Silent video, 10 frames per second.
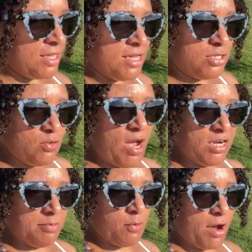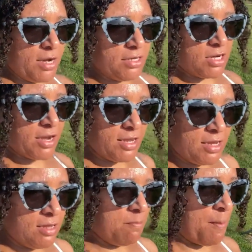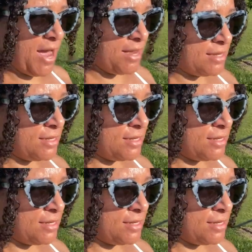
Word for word: It's too hot to be walking and talking. Bye.